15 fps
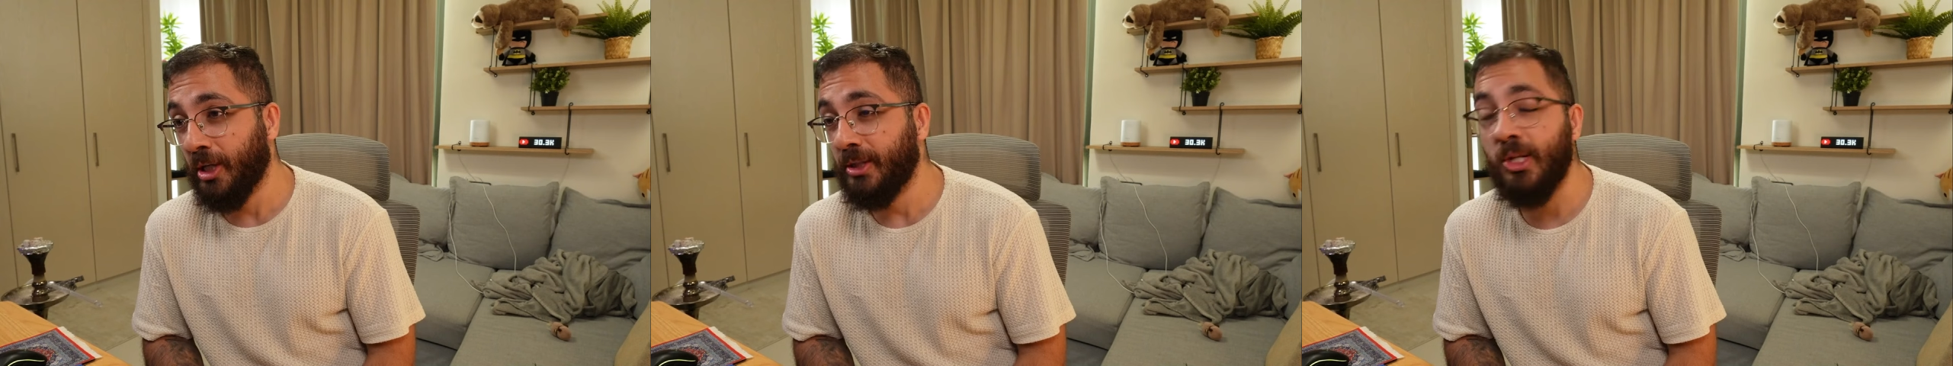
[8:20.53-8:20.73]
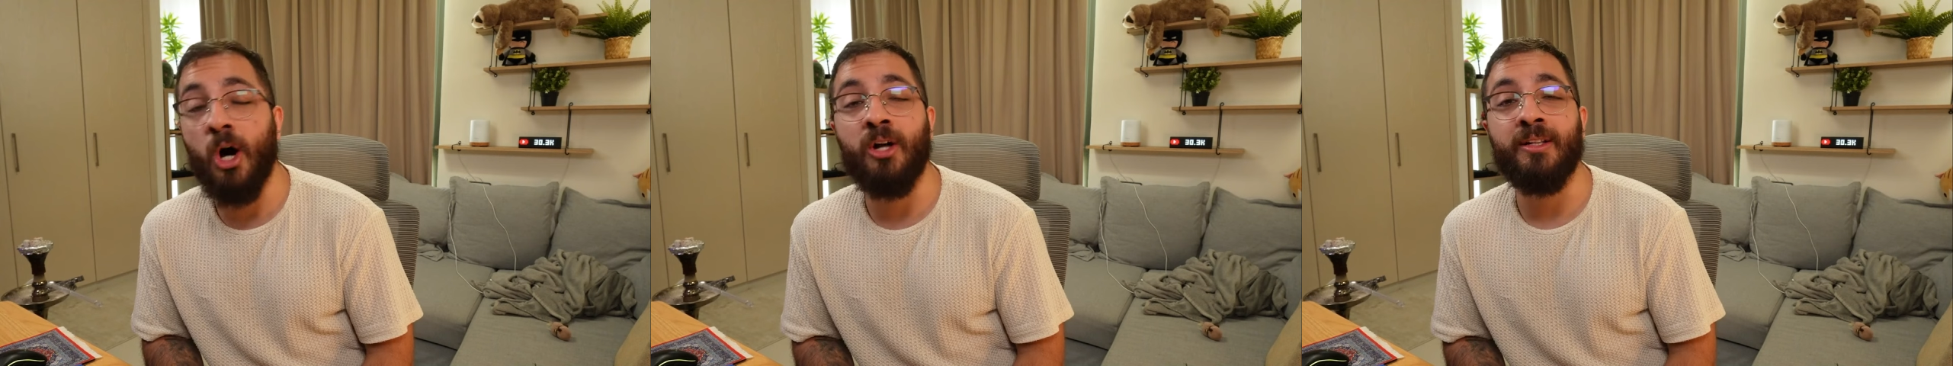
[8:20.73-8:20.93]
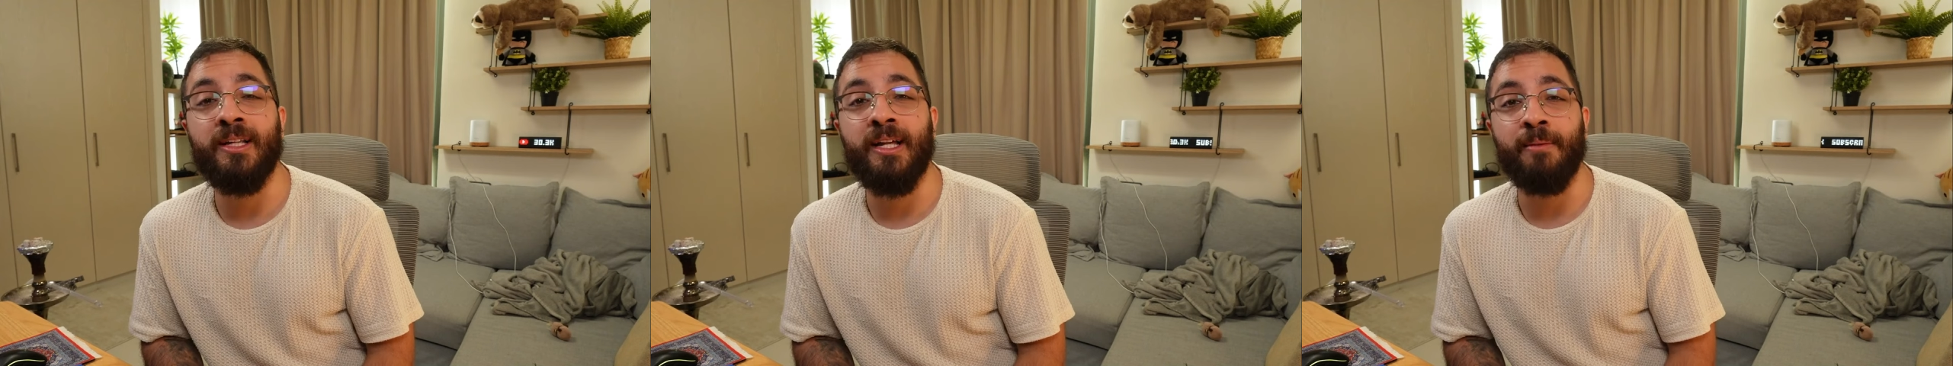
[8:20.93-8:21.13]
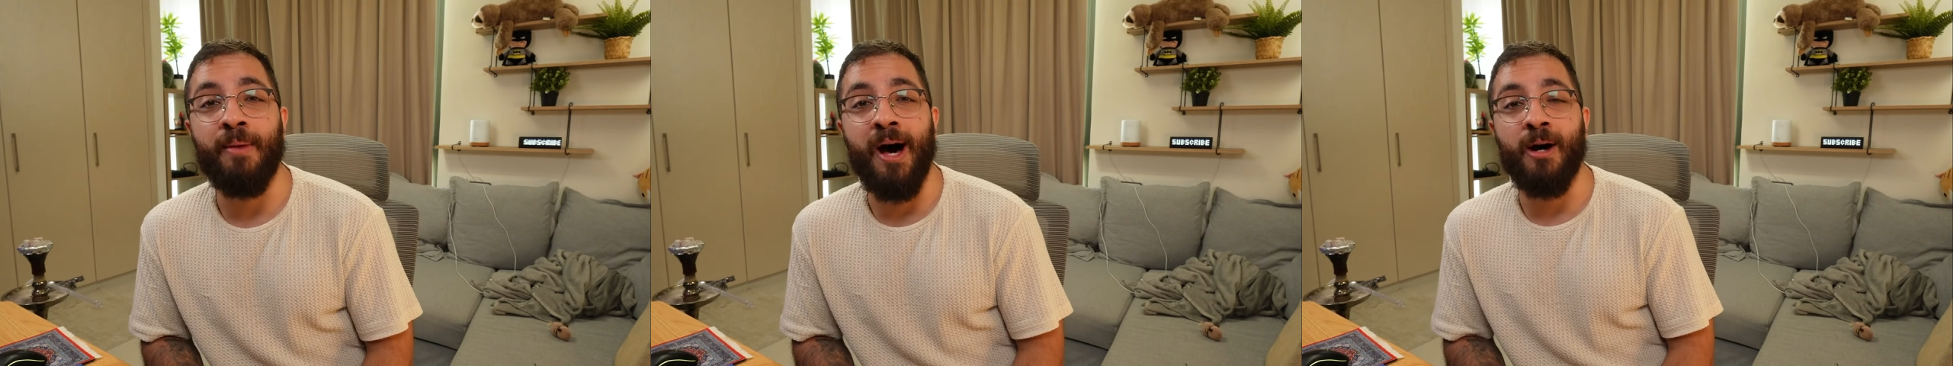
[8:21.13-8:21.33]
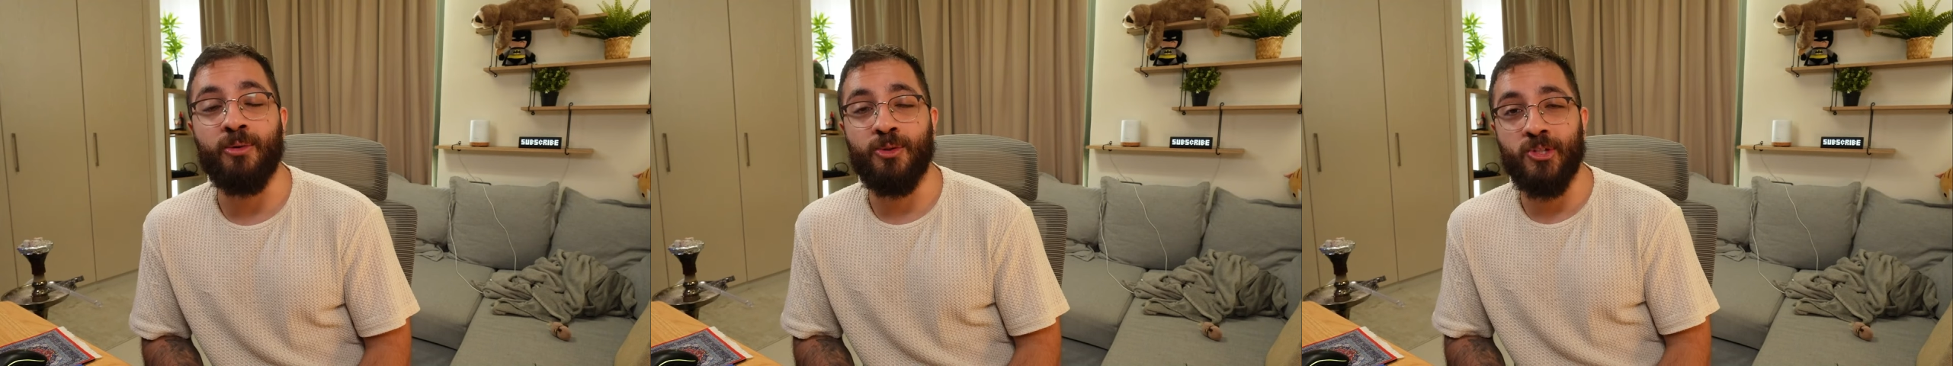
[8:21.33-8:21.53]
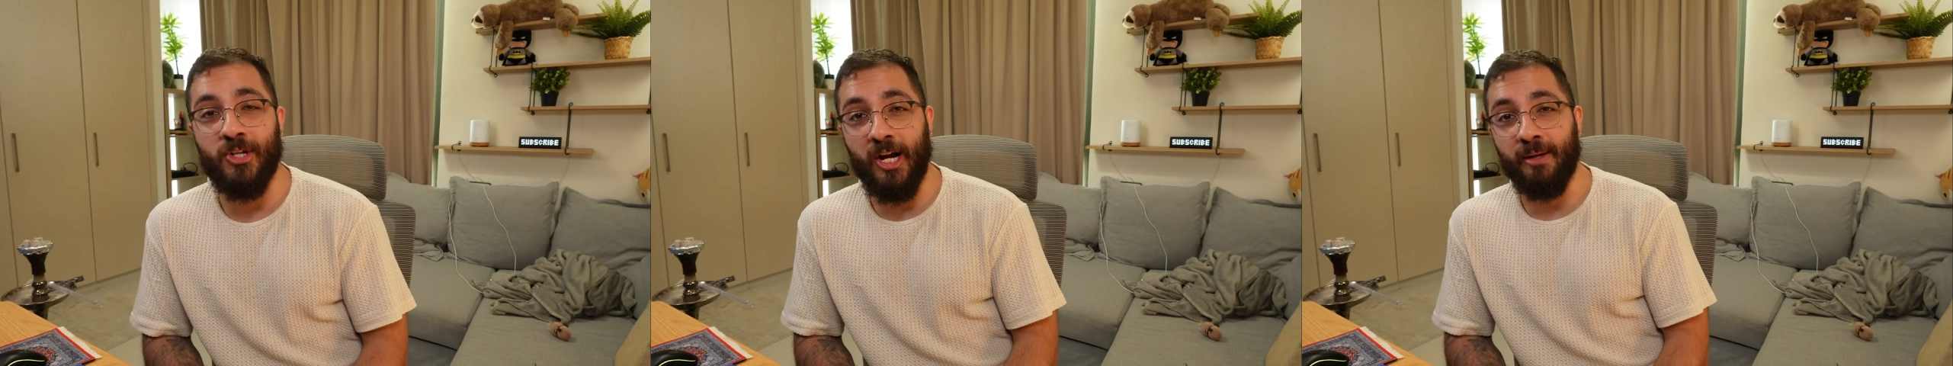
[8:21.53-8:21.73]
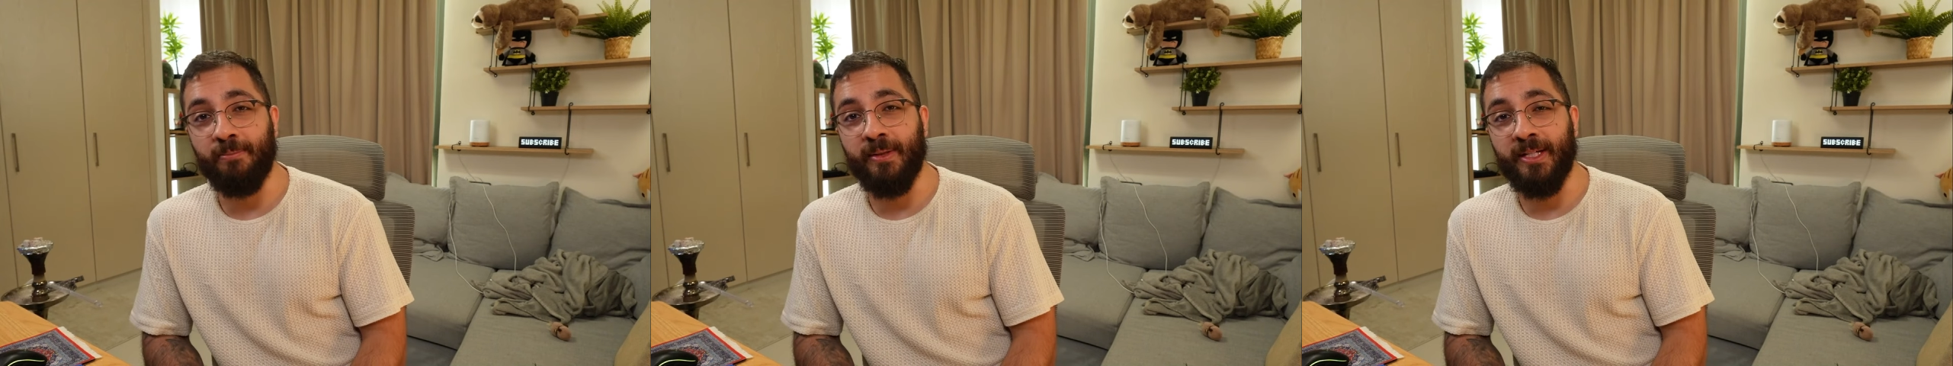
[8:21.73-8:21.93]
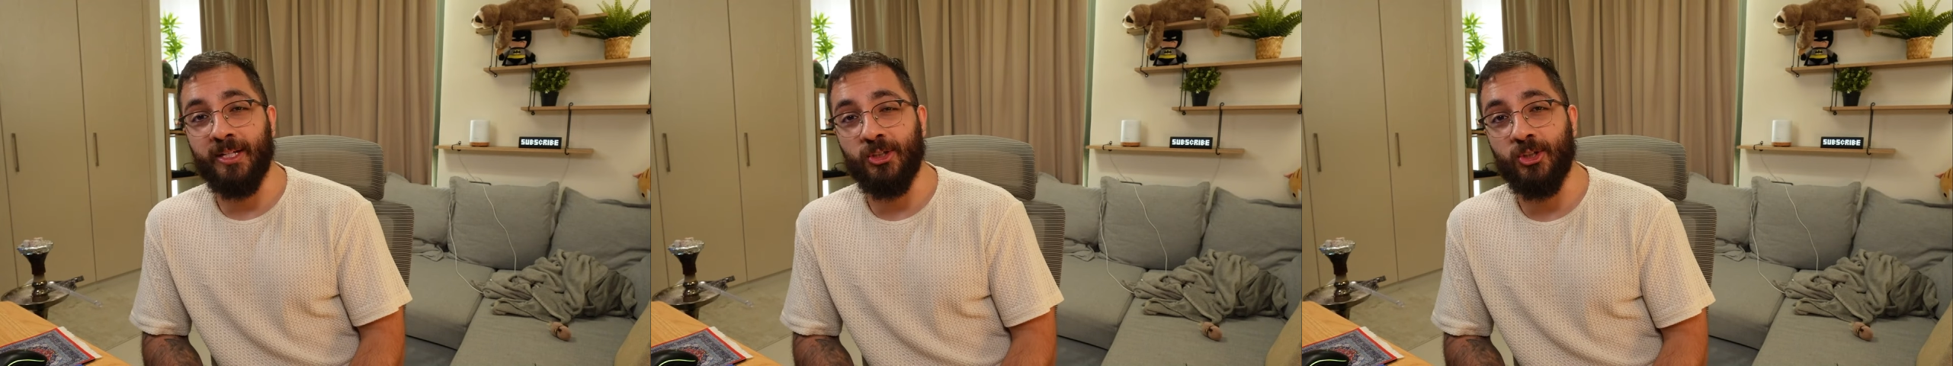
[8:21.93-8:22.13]
not let him outside
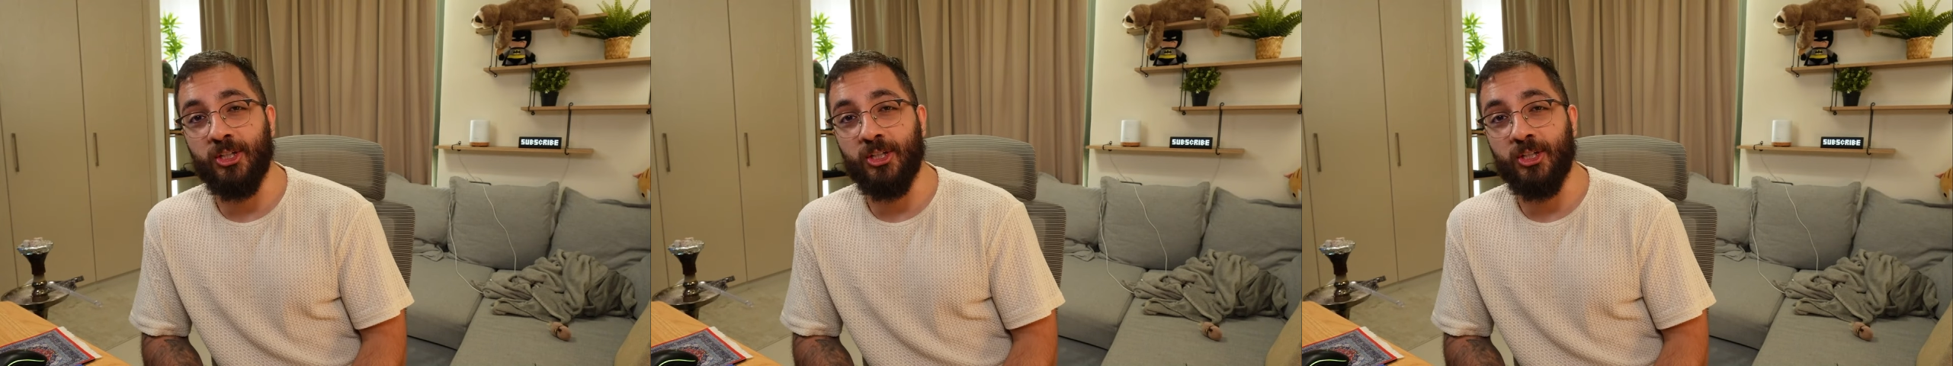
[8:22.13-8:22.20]
because